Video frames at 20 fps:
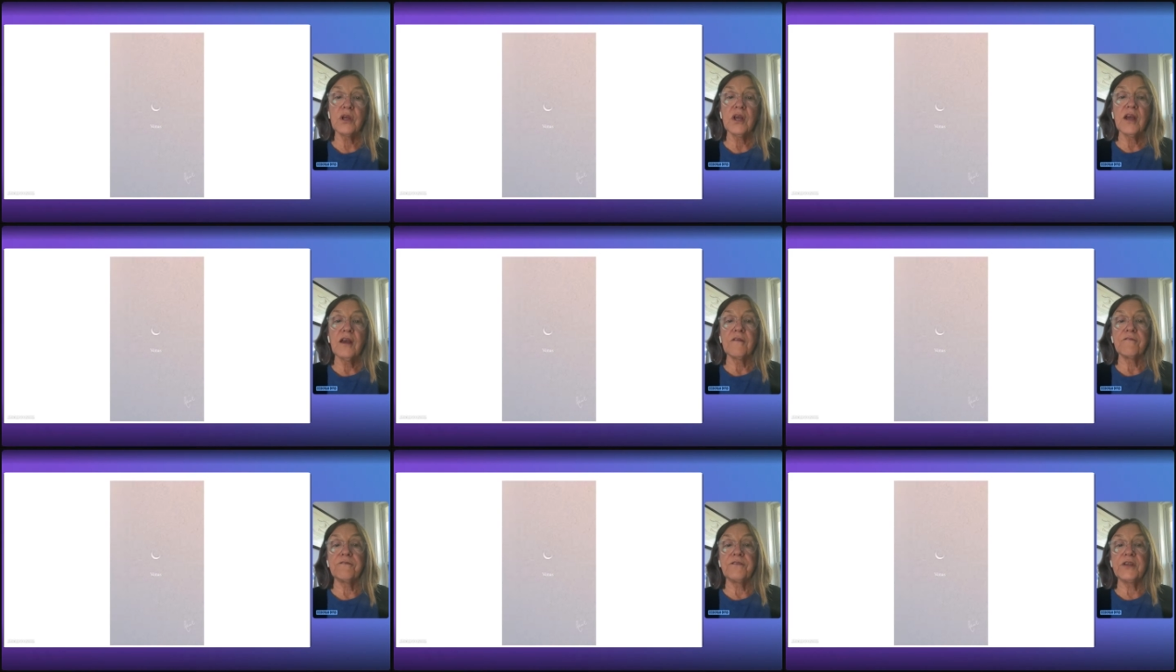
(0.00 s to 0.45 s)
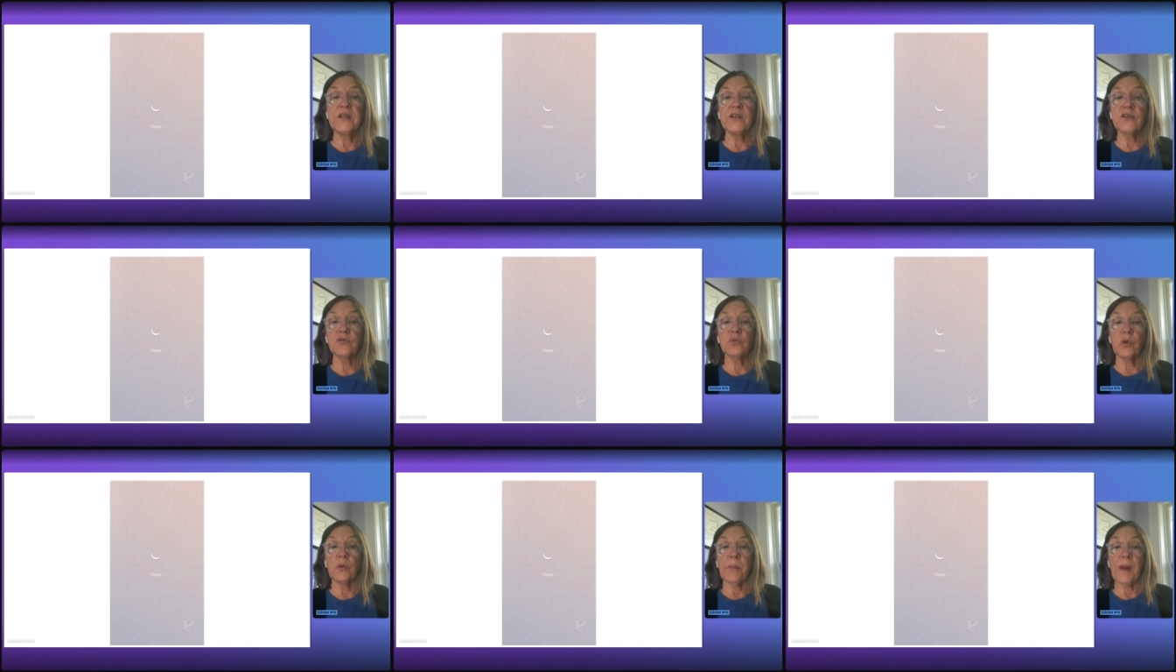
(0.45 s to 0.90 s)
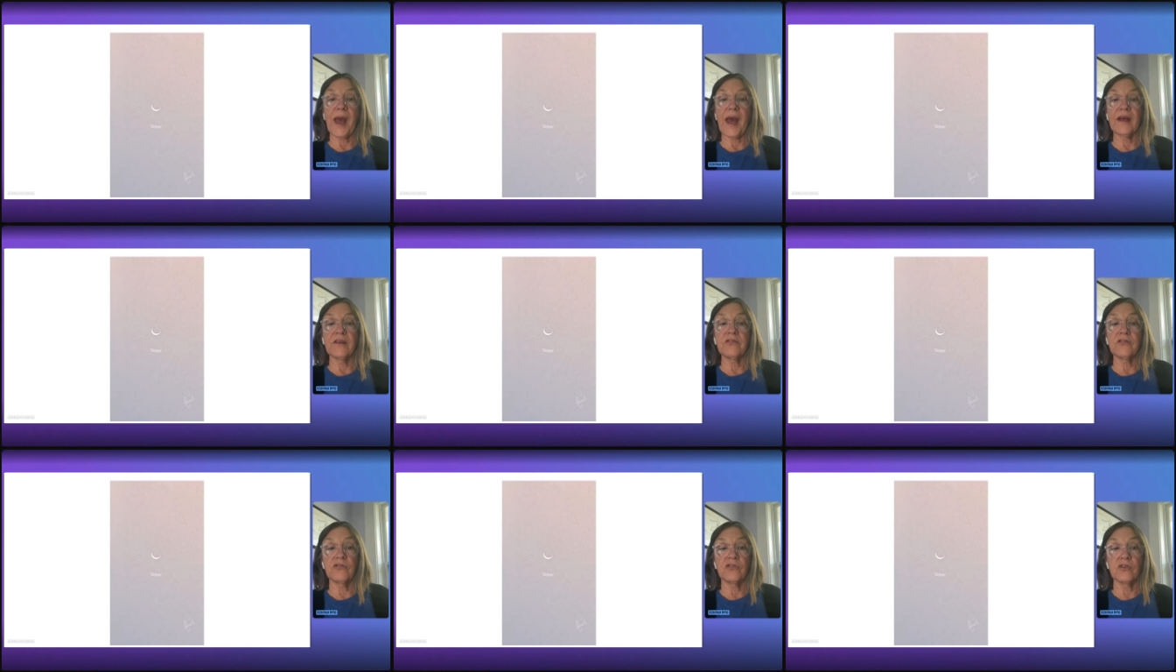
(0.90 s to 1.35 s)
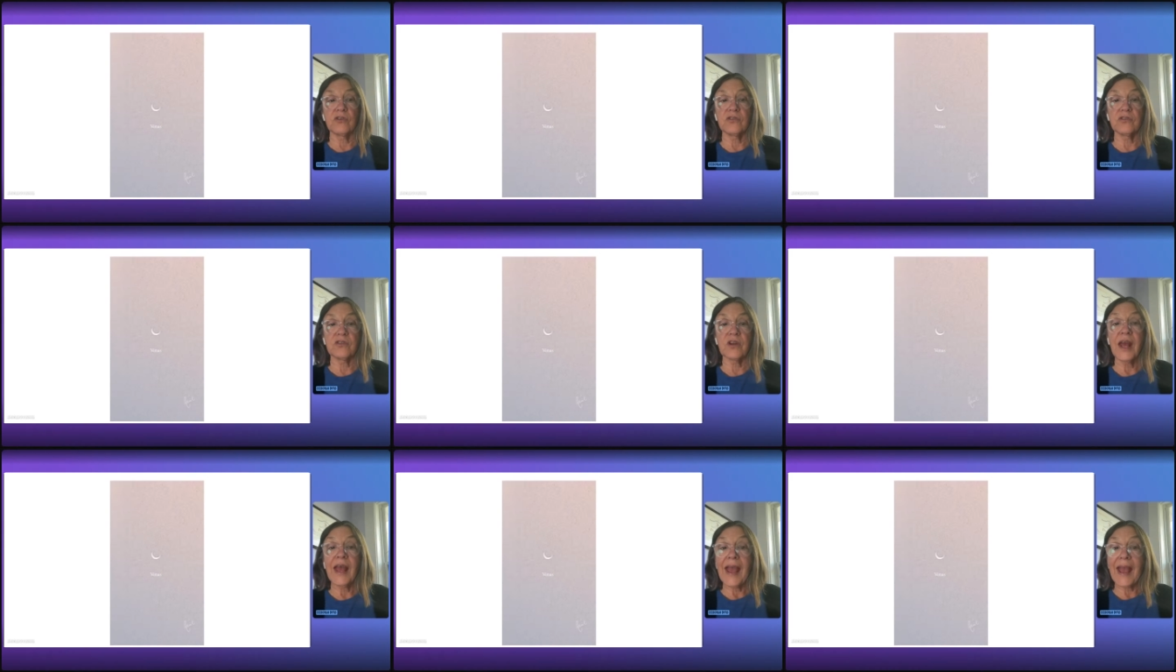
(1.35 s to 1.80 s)
Venus will pass just
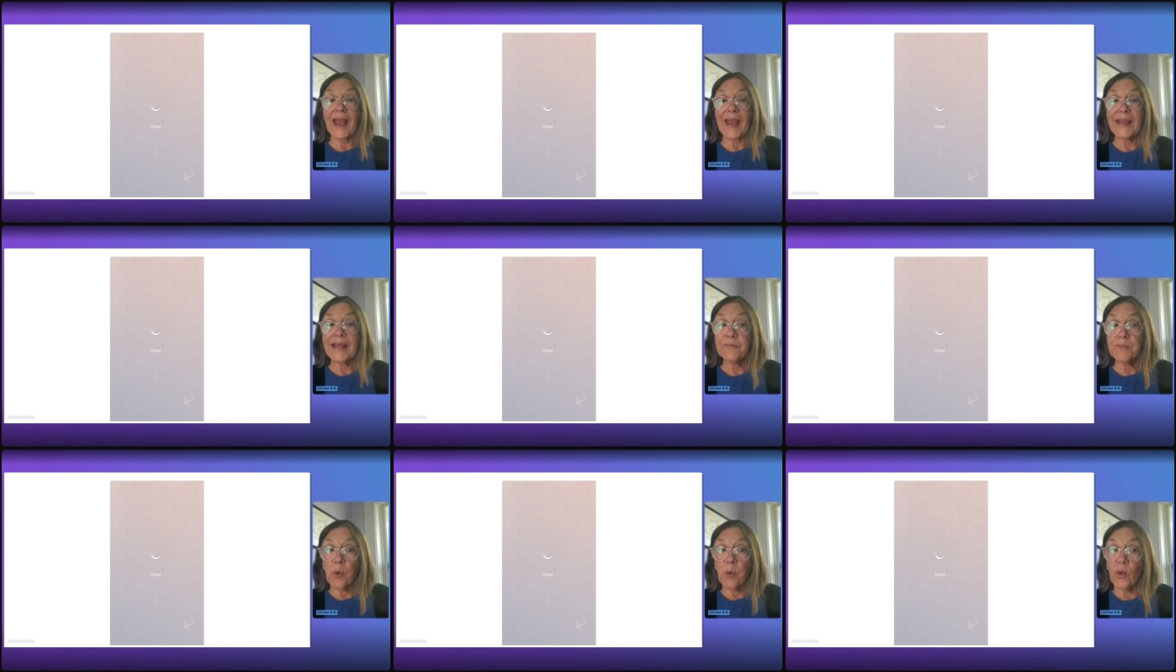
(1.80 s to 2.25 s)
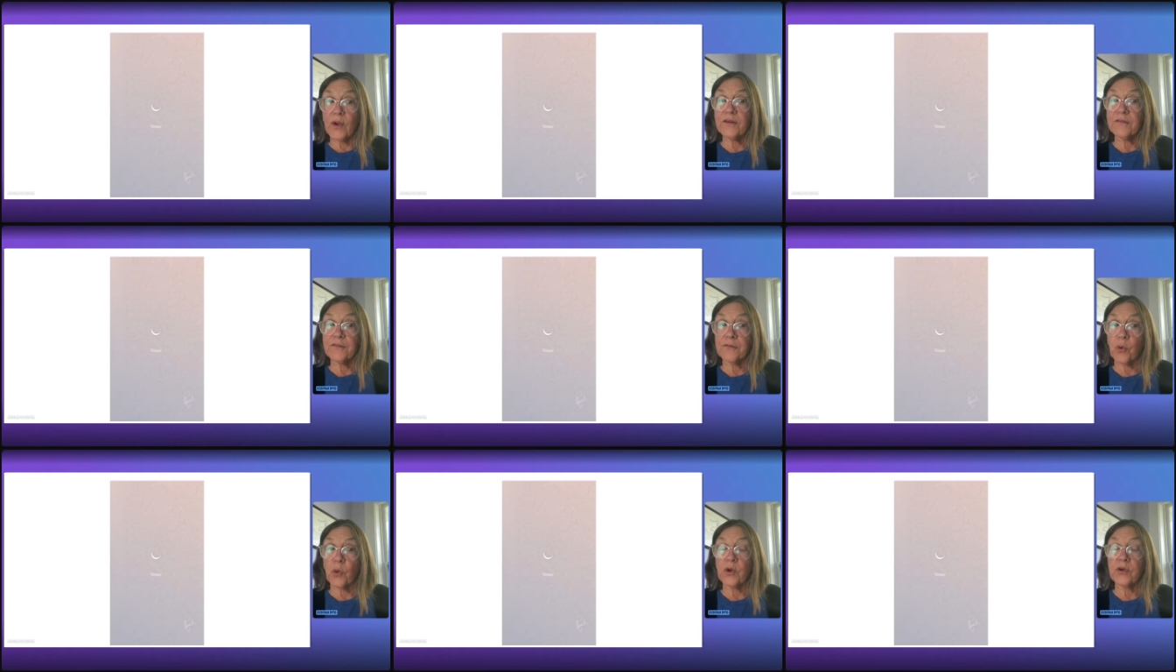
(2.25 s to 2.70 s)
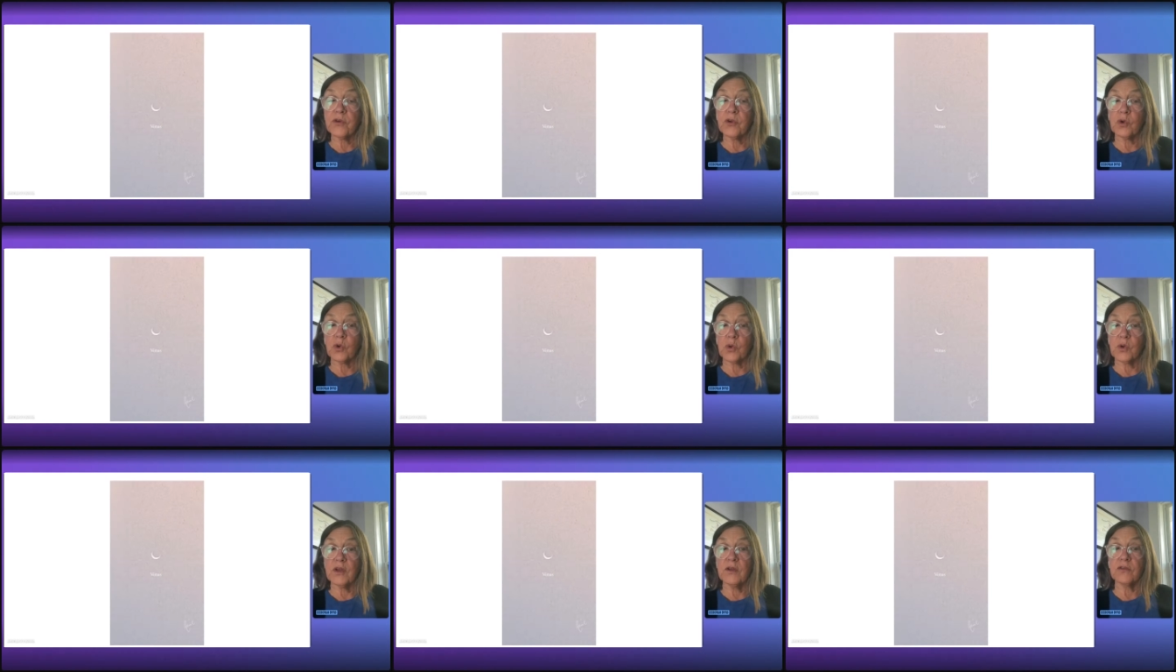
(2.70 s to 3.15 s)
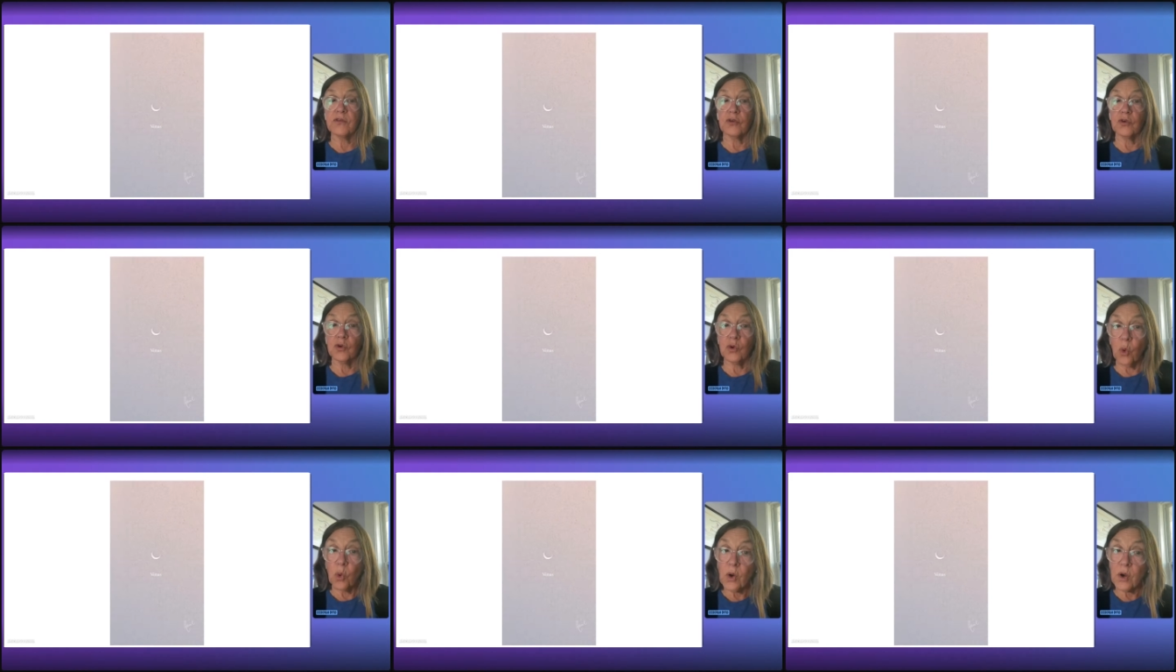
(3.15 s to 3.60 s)
8.4 degrees
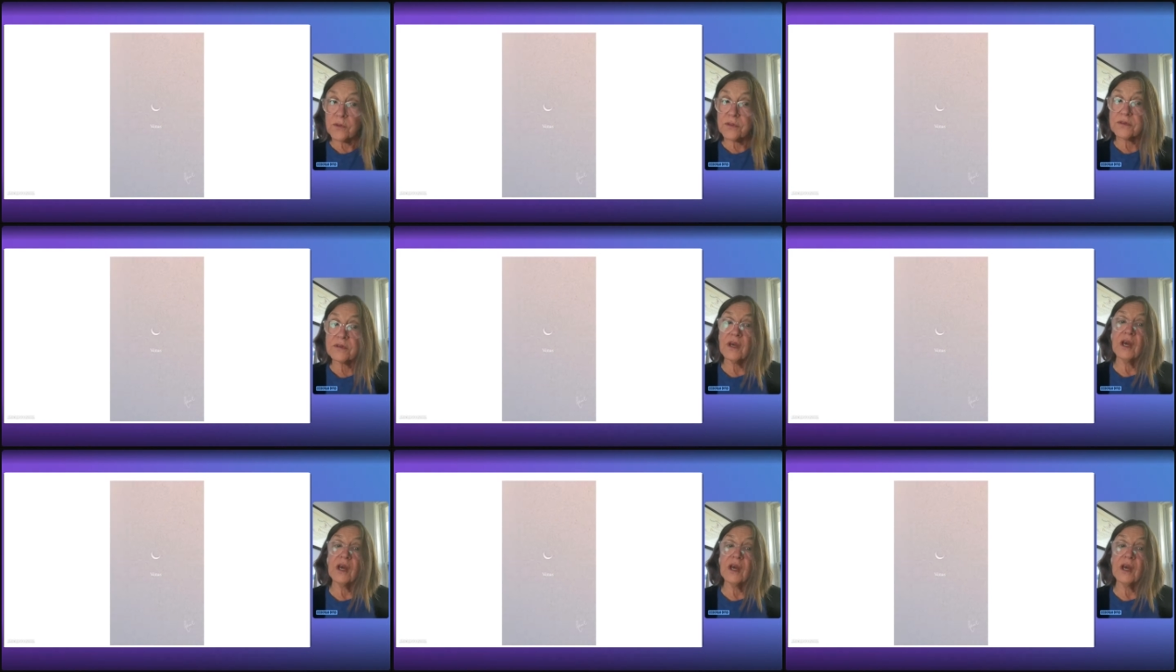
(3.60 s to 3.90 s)
north